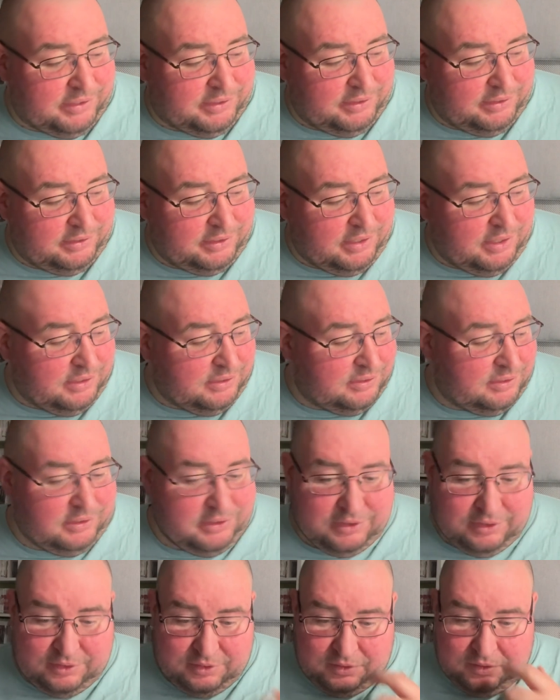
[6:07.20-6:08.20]
it deluxe.
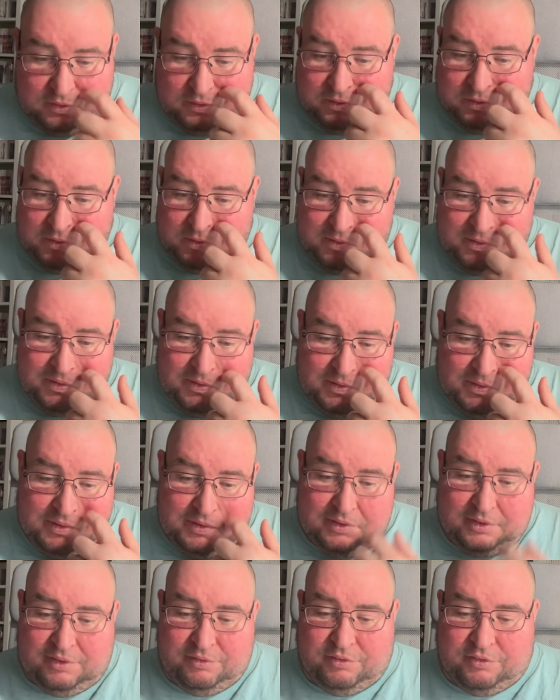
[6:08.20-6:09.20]

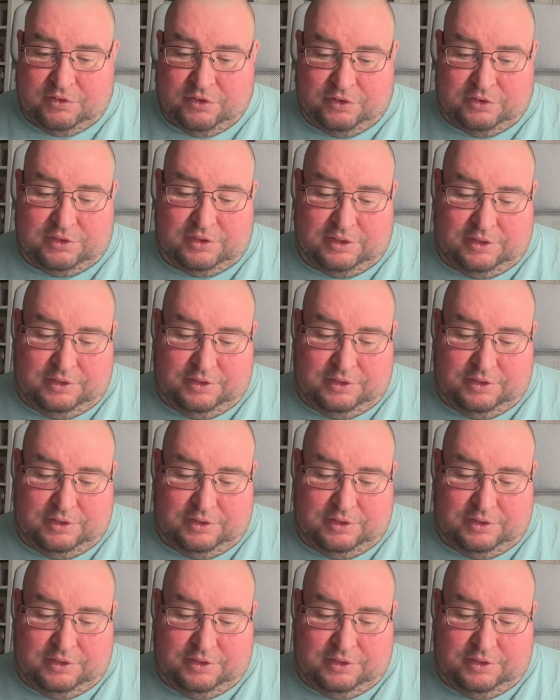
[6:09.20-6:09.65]
Then we've got